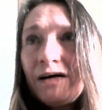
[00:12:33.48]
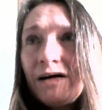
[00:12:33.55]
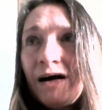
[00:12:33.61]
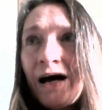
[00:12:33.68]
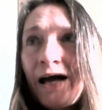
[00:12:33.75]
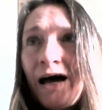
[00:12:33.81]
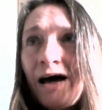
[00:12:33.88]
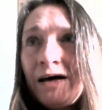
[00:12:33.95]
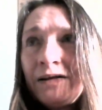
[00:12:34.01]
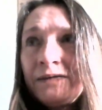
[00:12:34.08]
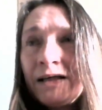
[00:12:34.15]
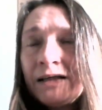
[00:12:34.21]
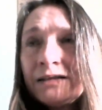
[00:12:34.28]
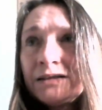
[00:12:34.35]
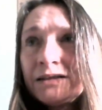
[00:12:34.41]
I had
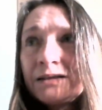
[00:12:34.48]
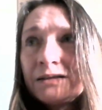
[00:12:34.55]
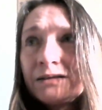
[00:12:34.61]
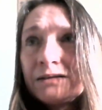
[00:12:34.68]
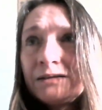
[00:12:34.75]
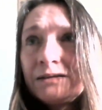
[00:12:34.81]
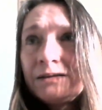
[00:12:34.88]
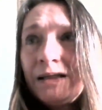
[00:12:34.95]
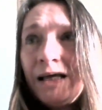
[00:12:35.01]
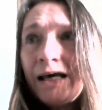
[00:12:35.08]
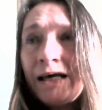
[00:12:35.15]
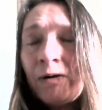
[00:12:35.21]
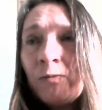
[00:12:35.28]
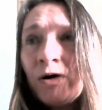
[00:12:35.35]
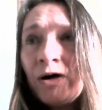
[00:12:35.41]
this
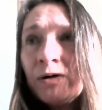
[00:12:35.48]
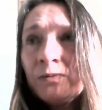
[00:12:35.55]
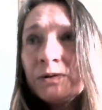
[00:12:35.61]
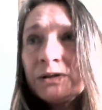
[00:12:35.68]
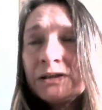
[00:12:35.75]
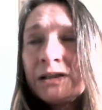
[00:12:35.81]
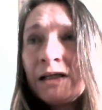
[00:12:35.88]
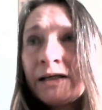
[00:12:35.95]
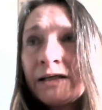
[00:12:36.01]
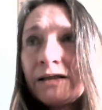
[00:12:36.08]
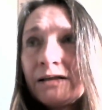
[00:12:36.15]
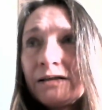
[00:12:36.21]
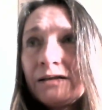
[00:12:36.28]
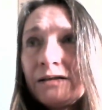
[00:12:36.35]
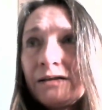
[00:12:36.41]
thing where it was like
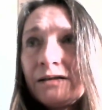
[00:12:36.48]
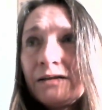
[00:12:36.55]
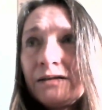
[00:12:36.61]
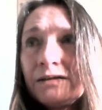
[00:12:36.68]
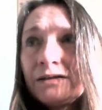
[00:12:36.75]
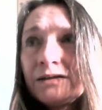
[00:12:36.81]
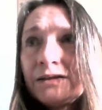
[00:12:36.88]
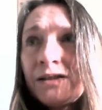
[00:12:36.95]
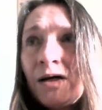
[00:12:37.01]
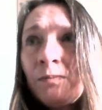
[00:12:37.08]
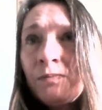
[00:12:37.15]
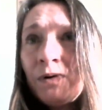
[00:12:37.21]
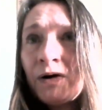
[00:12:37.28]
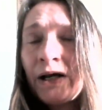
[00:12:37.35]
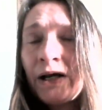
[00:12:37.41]

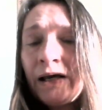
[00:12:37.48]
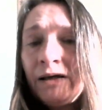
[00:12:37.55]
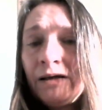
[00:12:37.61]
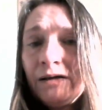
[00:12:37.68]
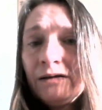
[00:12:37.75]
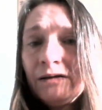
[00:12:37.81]
somebody